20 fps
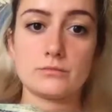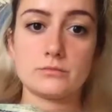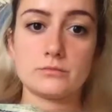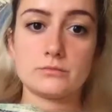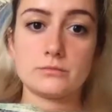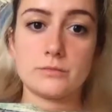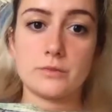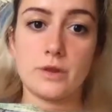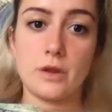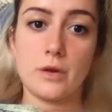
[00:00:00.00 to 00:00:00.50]

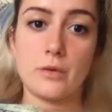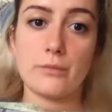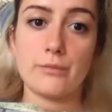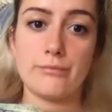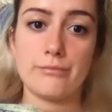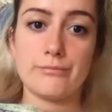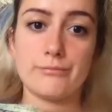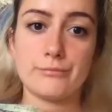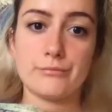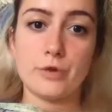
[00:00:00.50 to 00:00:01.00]
they're
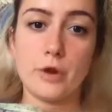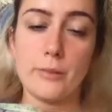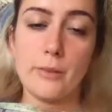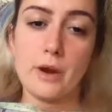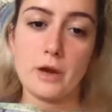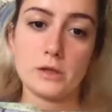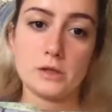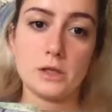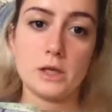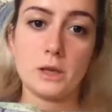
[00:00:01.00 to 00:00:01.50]

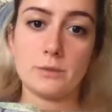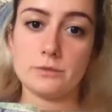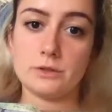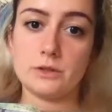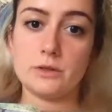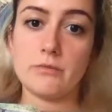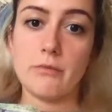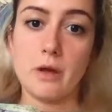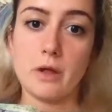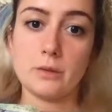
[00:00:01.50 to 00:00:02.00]
primarily aimed
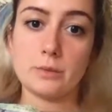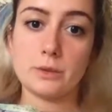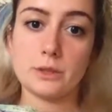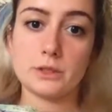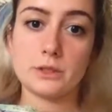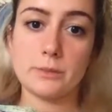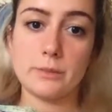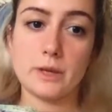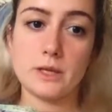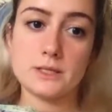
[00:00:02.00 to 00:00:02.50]
at
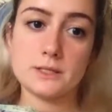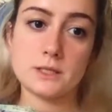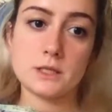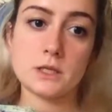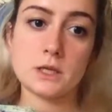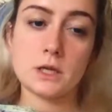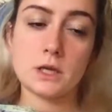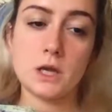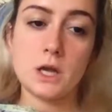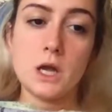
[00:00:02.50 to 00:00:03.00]
developing the
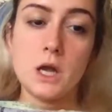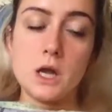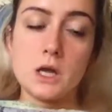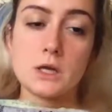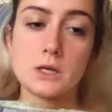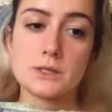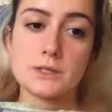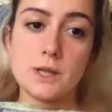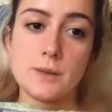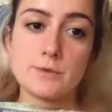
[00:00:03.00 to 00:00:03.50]
basic
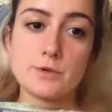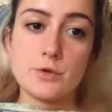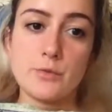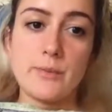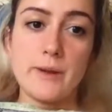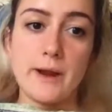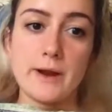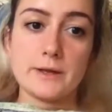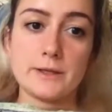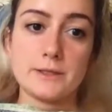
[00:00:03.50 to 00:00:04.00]
conceptual
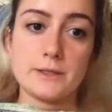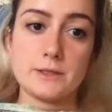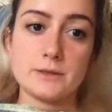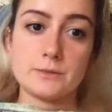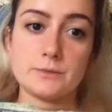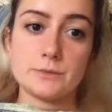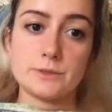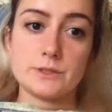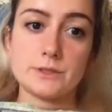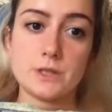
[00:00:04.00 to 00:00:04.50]

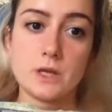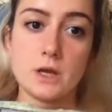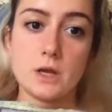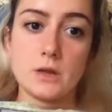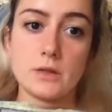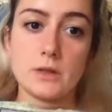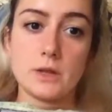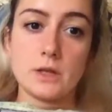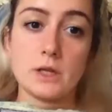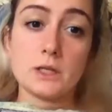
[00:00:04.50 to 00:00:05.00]
paradigms
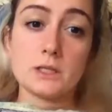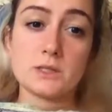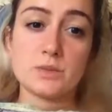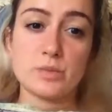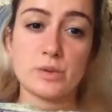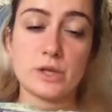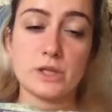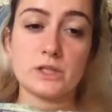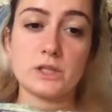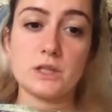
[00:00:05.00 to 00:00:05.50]
that
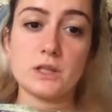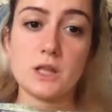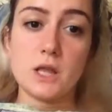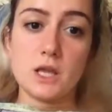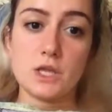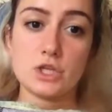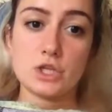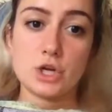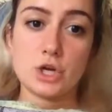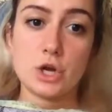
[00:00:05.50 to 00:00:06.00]
explain the
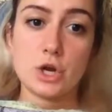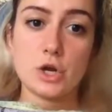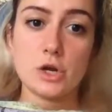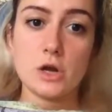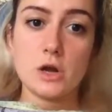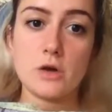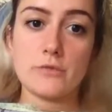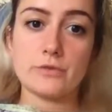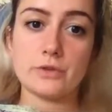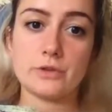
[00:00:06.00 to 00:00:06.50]
nature
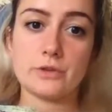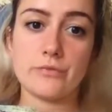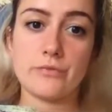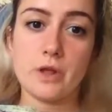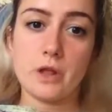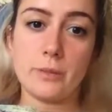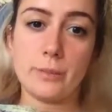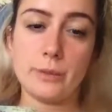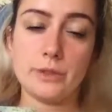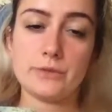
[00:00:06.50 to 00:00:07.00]
of the
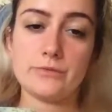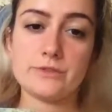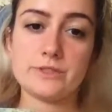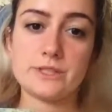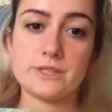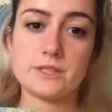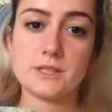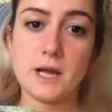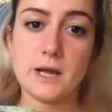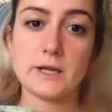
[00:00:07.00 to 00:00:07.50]
development of
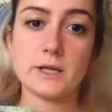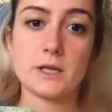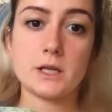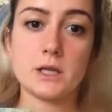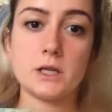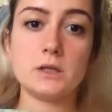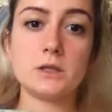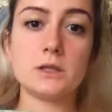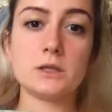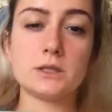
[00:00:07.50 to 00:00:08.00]

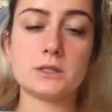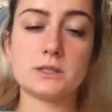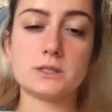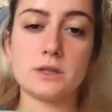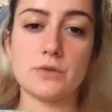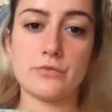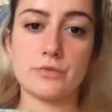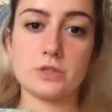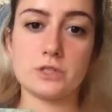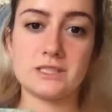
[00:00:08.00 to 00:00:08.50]
society at its
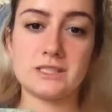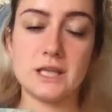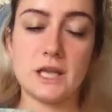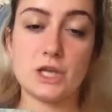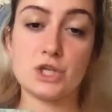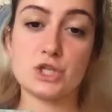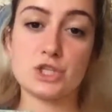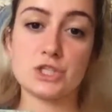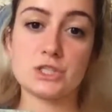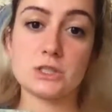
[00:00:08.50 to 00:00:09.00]
different
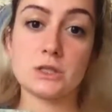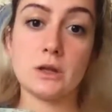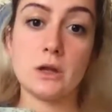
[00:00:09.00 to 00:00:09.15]
stages.